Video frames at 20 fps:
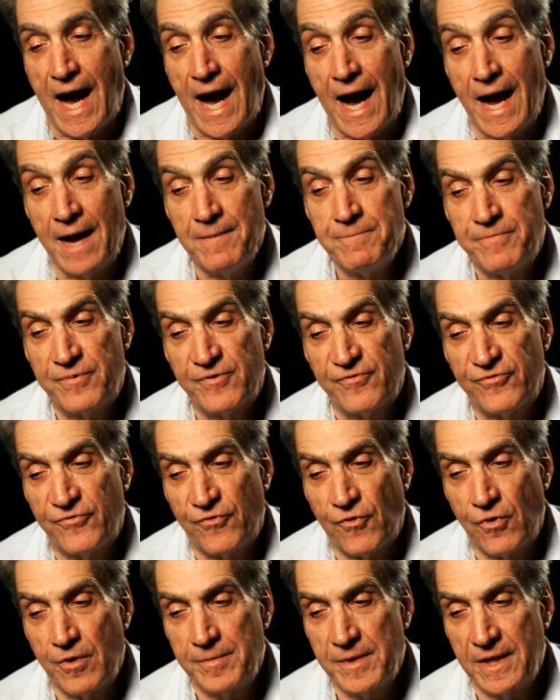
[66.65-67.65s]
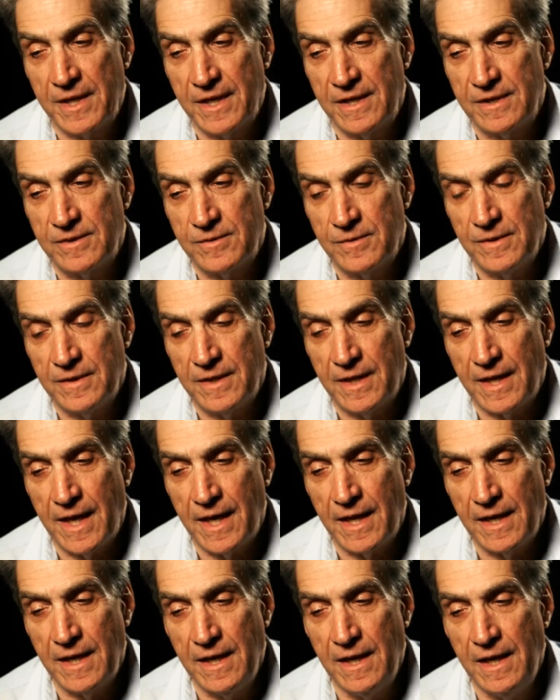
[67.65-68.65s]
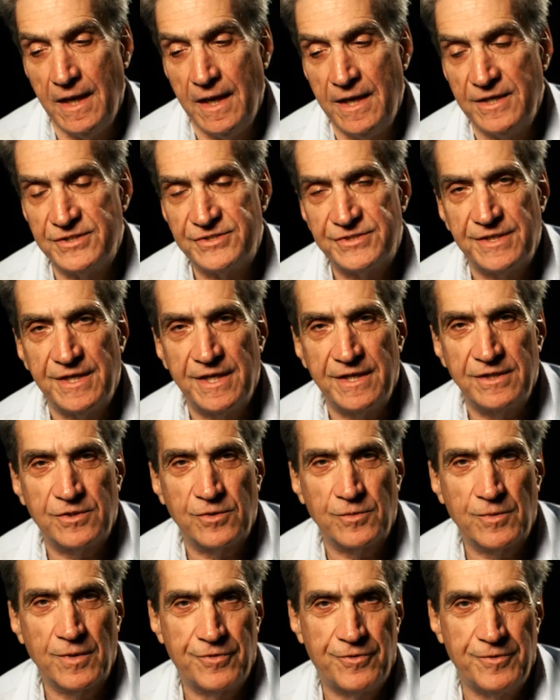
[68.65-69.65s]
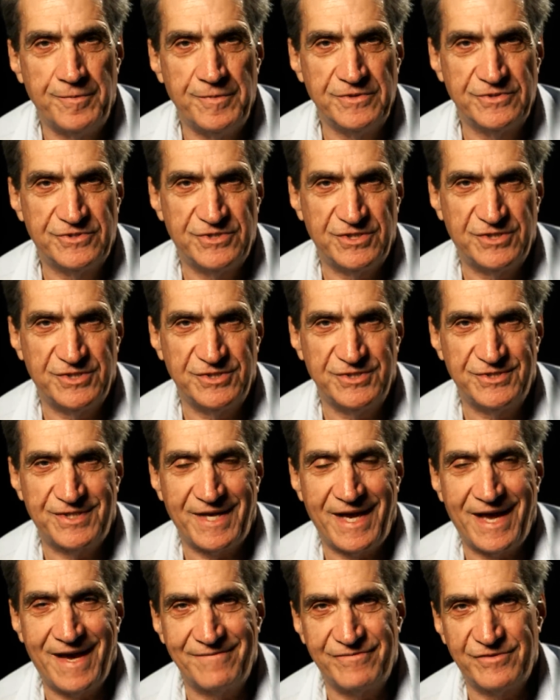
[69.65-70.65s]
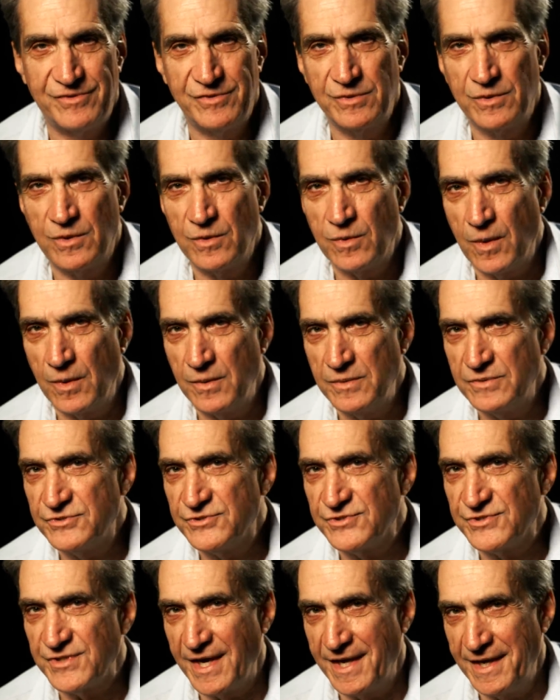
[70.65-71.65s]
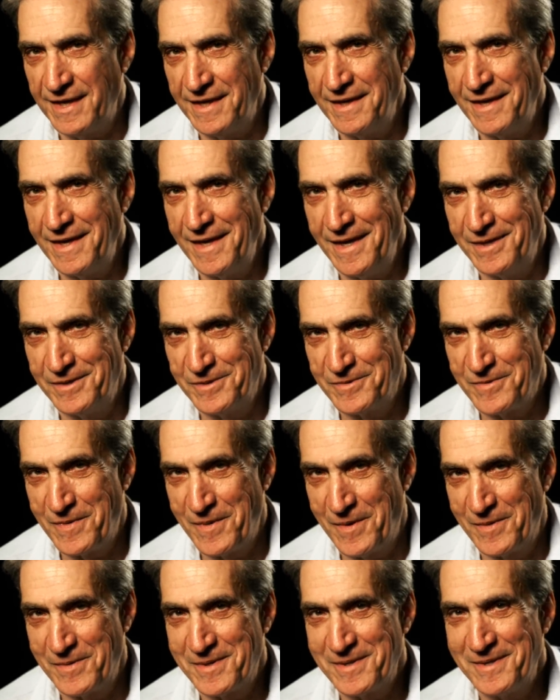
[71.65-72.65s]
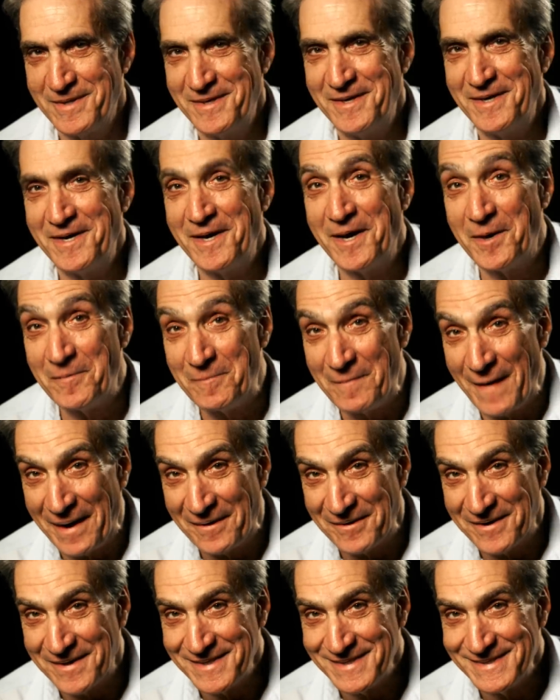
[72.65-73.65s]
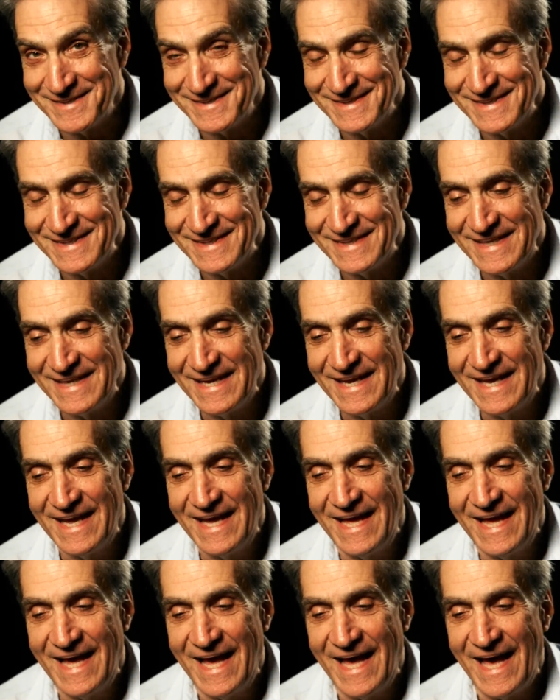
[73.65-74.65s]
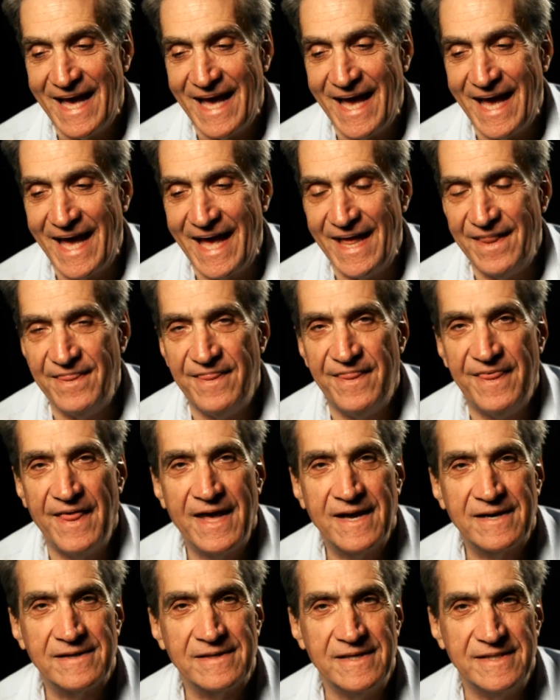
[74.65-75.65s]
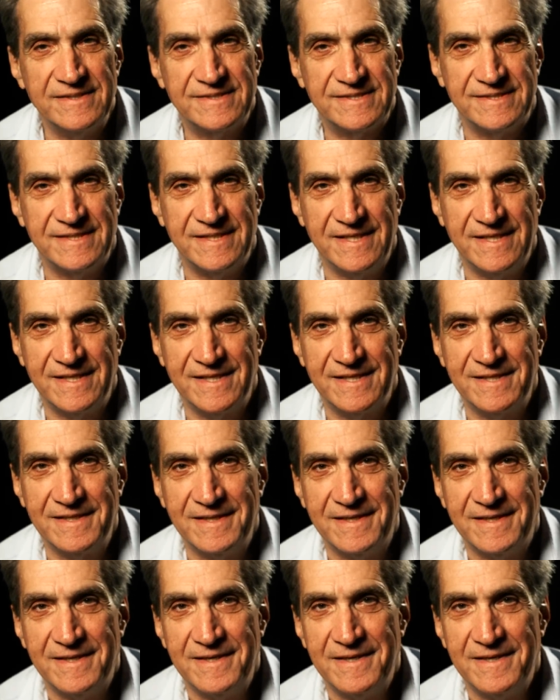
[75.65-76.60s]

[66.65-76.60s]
I'm performing it listening to what the musicians have to quote say end quote about it and they're listening